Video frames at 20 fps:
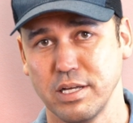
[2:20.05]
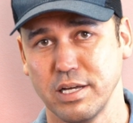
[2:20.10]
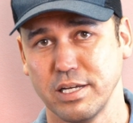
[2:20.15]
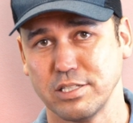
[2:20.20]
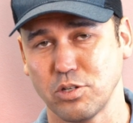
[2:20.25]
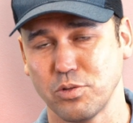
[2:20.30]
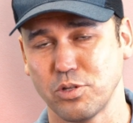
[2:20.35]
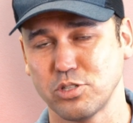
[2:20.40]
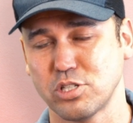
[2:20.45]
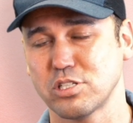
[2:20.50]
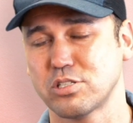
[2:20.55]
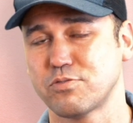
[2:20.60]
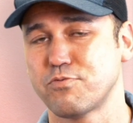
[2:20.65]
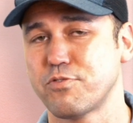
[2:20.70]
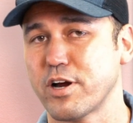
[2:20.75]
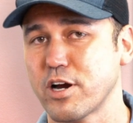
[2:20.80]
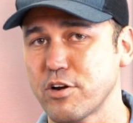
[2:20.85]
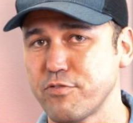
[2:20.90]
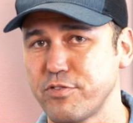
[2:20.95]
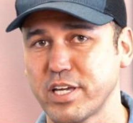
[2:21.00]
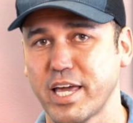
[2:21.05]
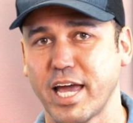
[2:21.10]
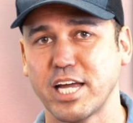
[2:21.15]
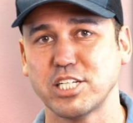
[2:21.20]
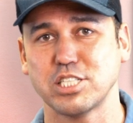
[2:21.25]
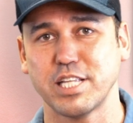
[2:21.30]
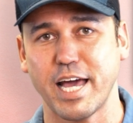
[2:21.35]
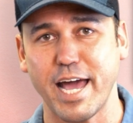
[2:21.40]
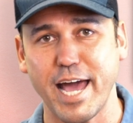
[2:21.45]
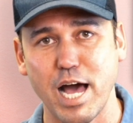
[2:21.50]
So this is
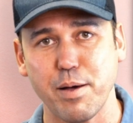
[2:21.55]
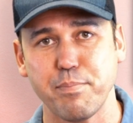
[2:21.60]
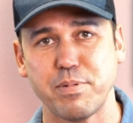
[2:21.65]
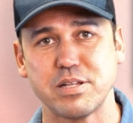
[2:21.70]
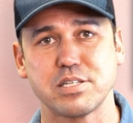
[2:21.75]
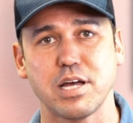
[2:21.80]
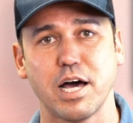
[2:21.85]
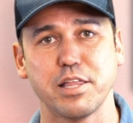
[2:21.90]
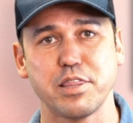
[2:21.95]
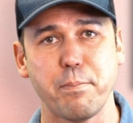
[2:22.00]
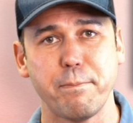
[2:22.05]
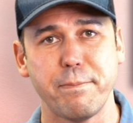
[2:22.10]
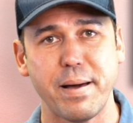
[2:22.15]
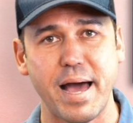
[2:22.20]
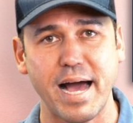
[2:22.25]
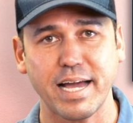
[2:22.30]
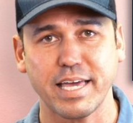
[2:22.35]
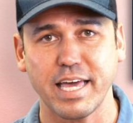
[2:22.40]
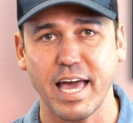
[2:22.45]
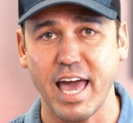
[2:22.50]
verification that happens on the back